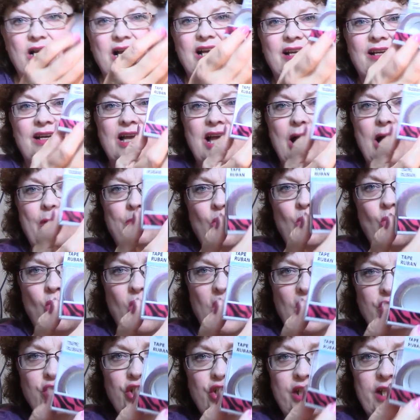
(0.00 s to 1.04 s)
a couple
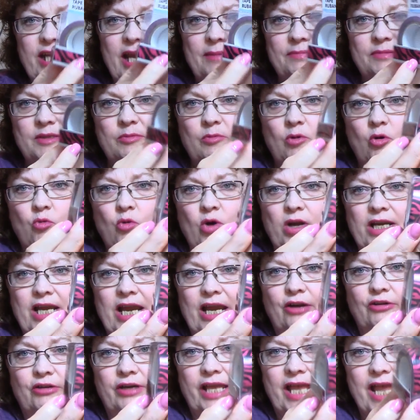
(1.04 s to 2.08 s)
washi tapes, but one I
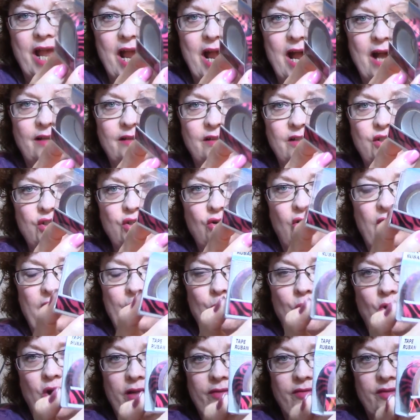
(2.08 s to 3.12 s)
already had, so I
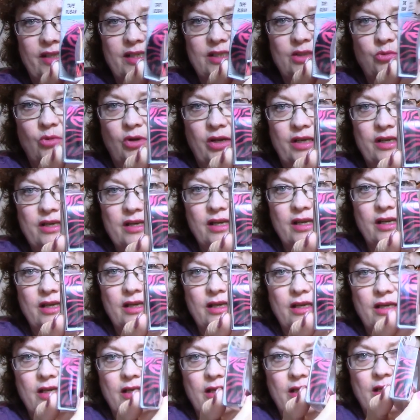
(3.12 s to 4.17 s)
bought this one.
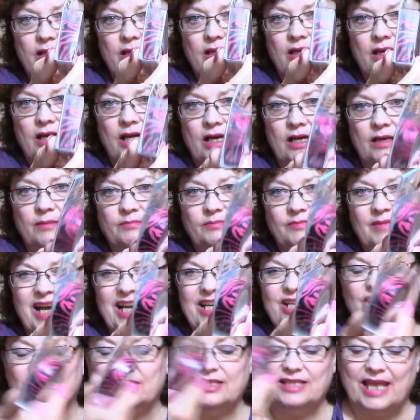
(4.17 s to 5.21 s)
Um, I
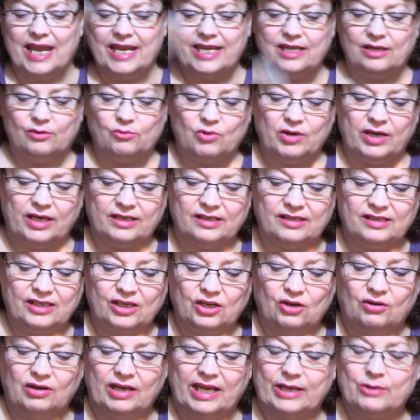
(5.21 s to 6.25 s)
just like it when, you
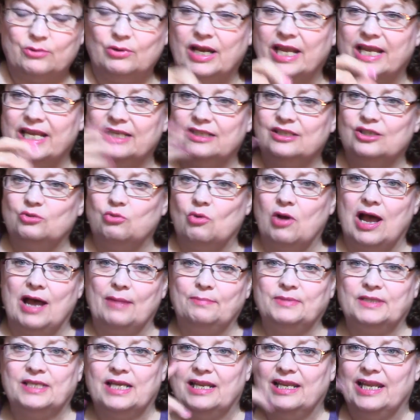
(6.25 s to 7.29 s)
know, like when I get
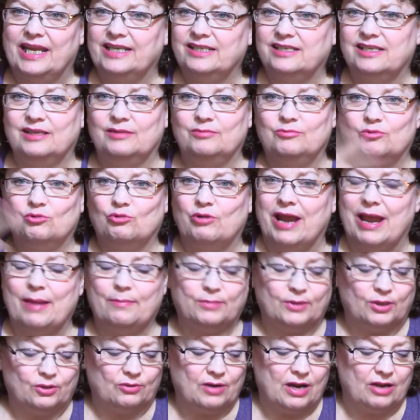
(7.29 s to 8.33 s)
swaps, I like to wrap it
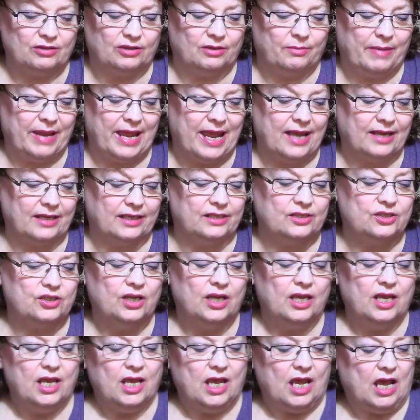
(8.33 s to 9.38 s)
around the package.
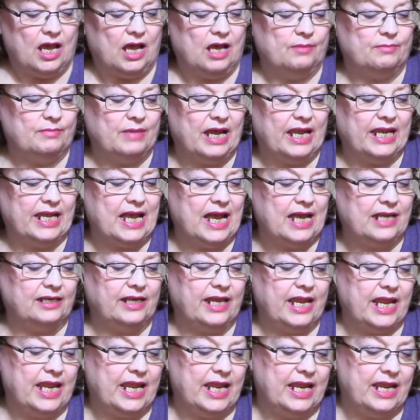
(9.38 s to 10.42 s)
Um, I got
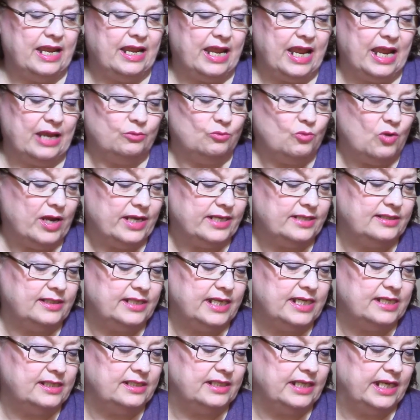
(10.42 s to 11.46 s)
a
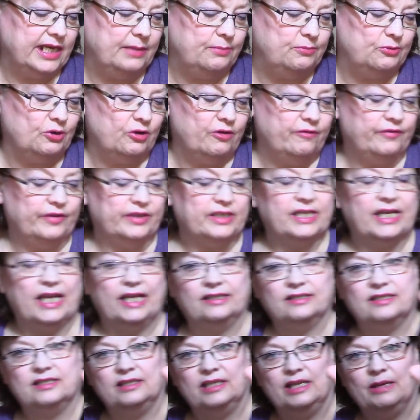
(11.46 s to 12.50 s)
NYC City Proof
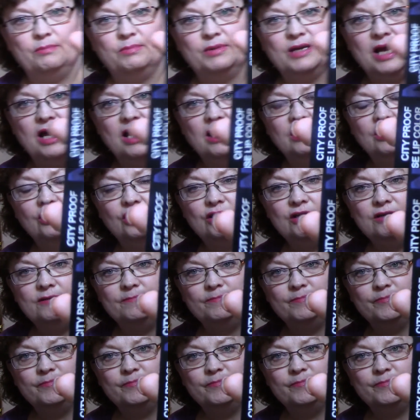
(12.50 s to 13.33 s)
Intense Lip Color.